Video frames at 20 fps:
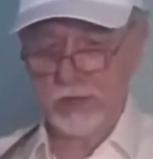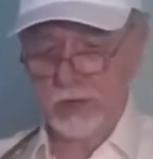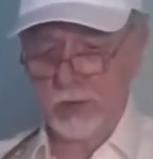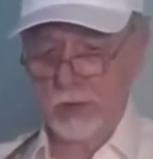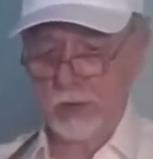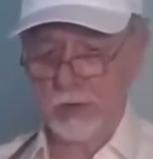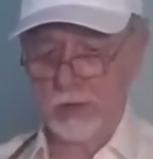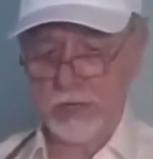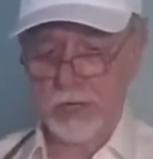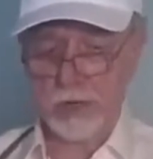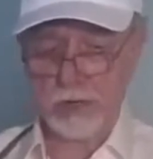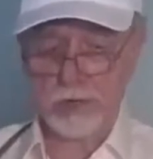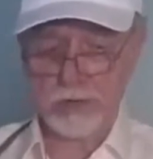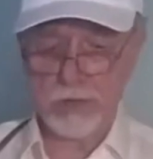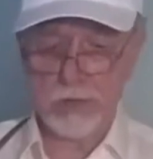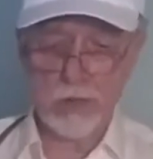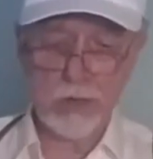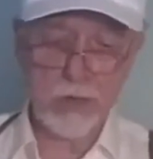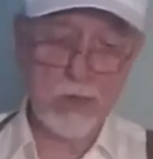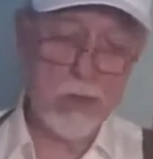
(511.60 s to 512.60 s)
solutions.
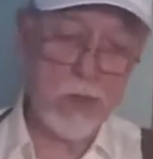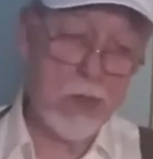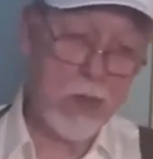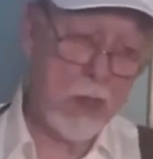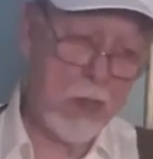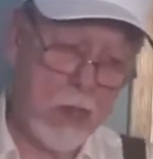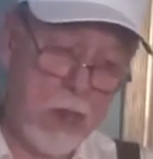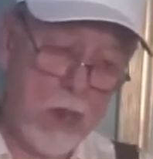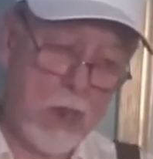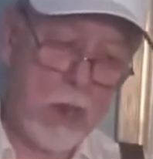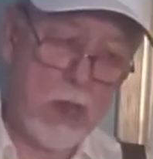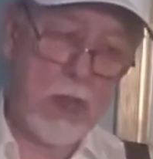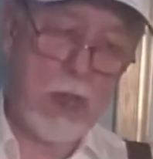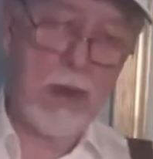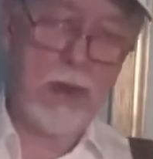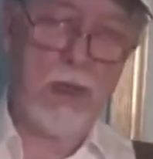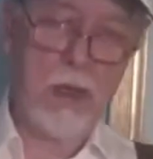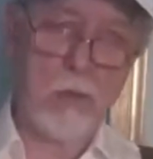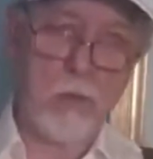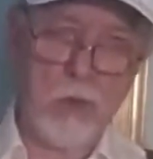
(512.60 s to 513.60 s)

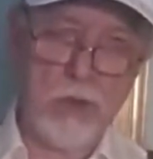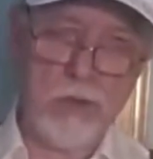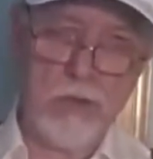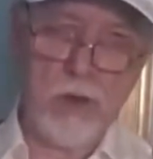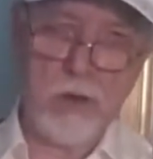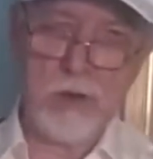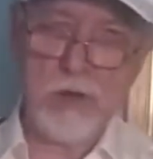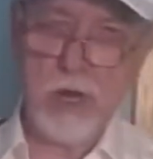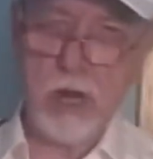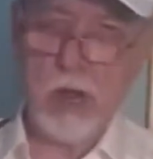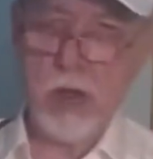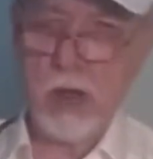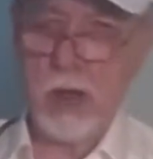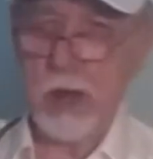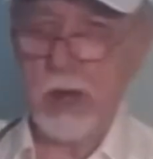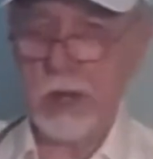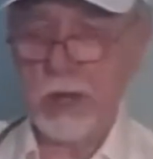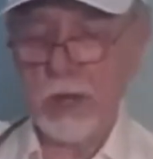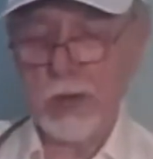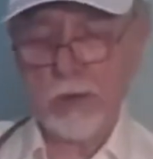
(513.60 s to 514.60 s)
And then when they're
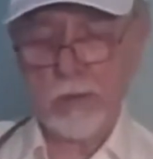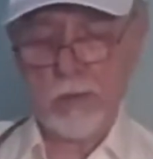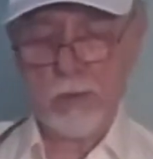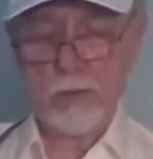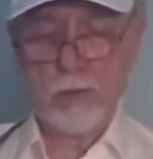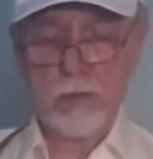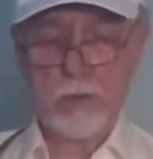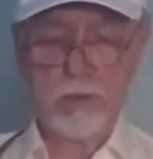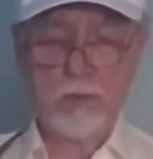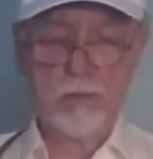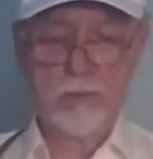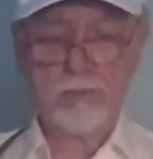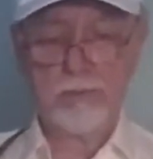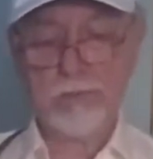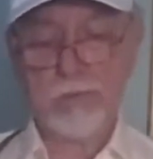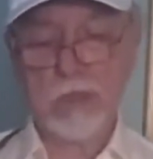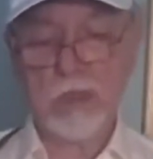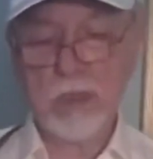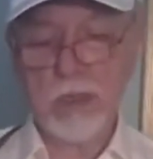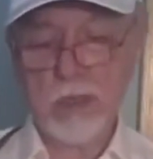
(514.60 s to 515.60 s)
done,
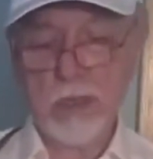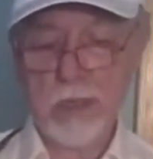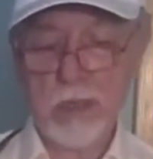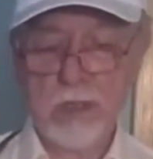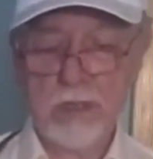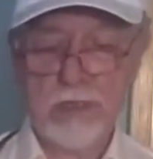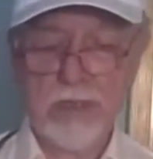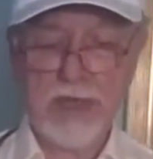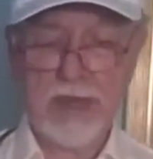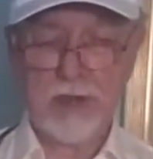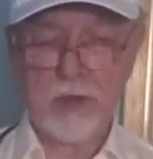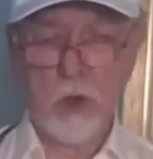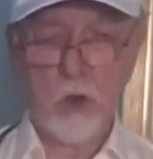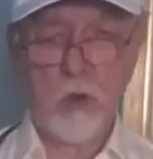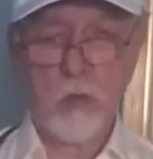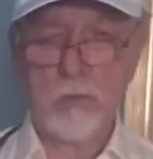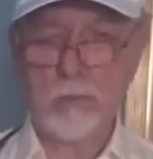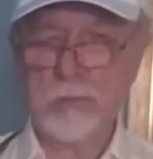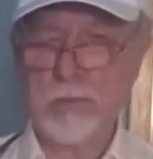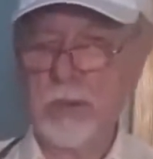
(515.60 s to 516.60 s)
they
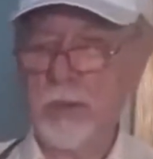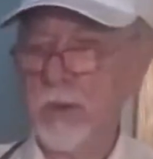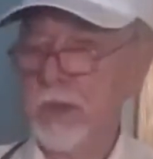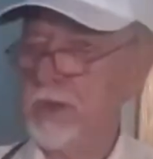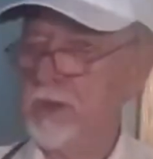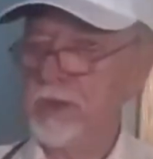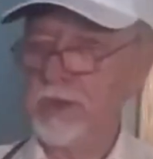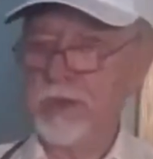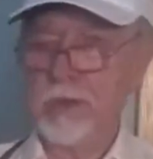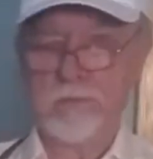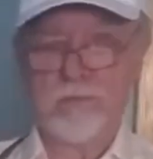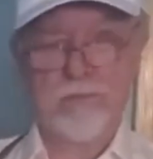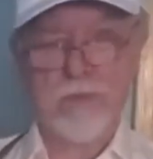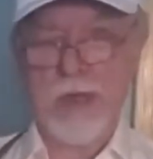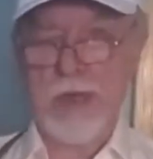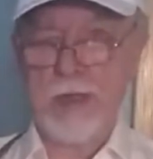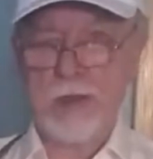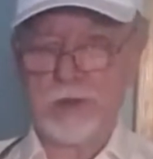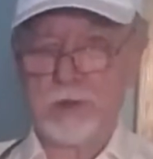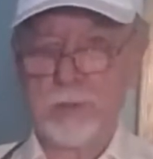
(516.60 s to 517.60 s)
don't put the
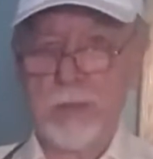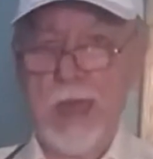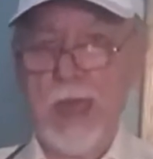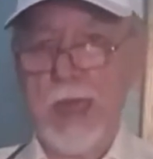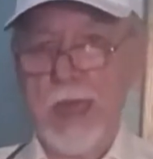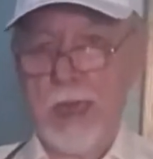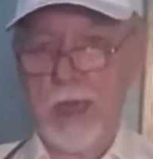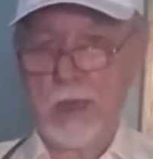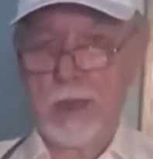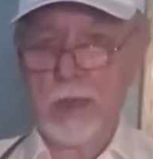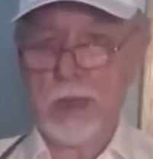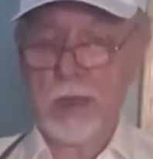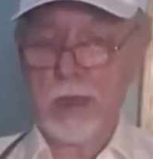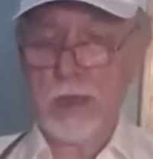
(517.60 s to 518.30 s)
fats back